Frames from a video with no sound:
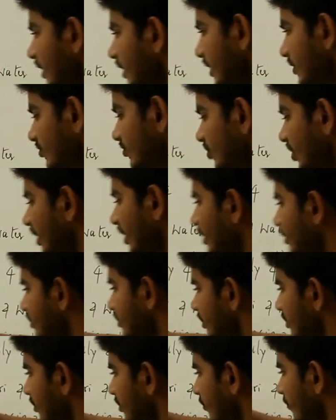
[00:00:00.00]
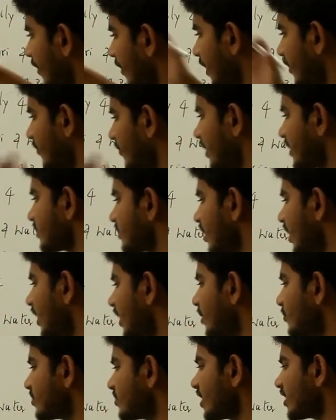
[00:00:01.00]
in these 5 ways:
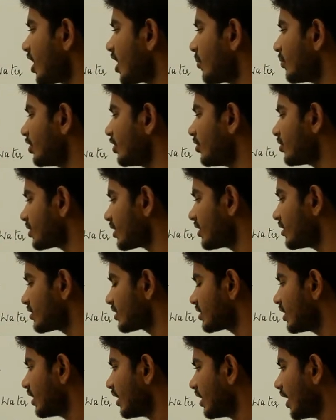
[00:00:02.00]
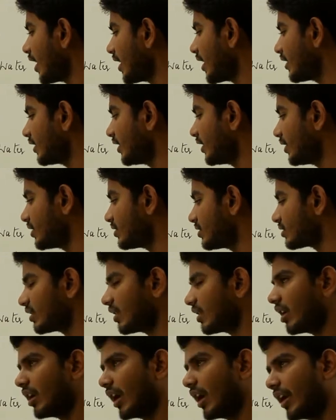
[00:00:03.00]
arms and ammunition, and it is
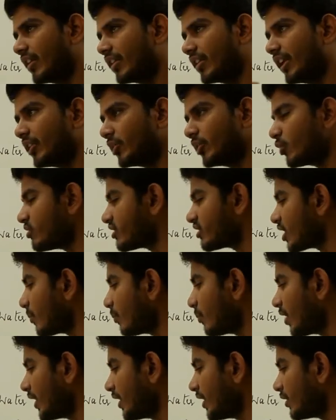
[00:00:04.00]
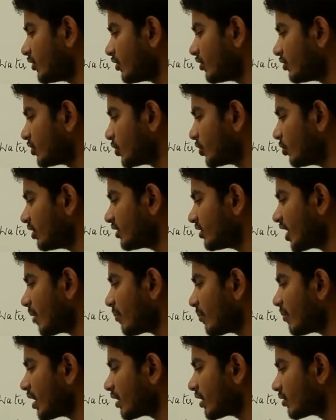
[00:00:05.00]
agreed to supply during the
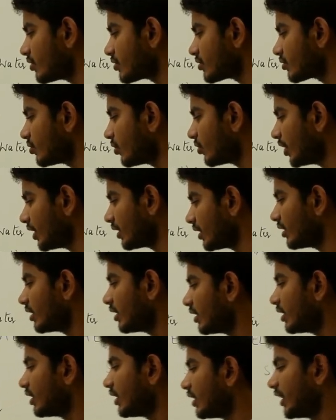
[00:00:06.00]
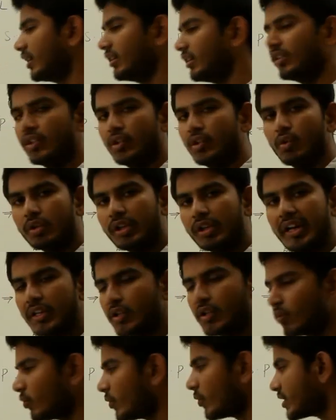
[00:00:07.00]
embargoes going in UK,
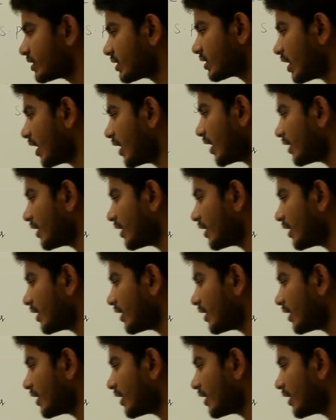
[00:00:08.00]
US